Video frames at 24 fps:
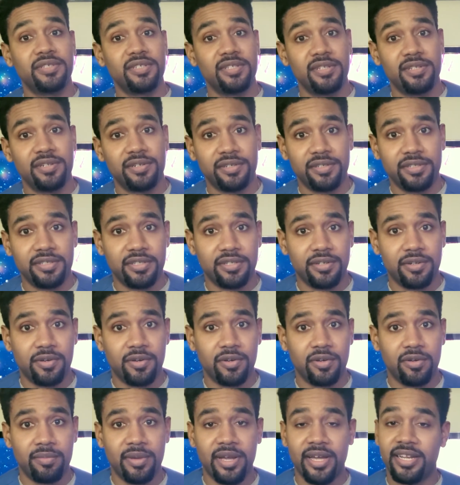in the nursing
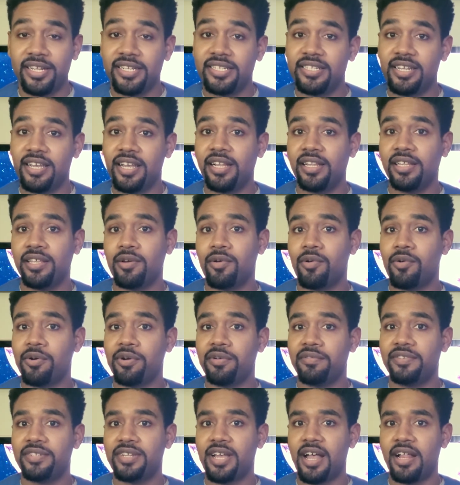home had a daily
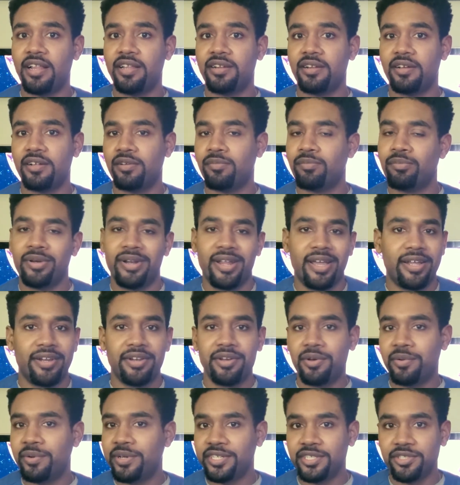order of Tylenol, but had
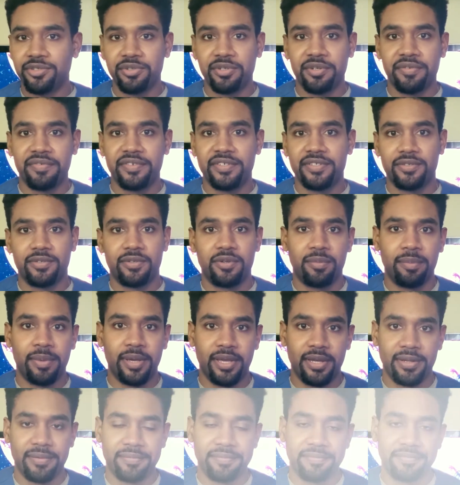no history of physical pain.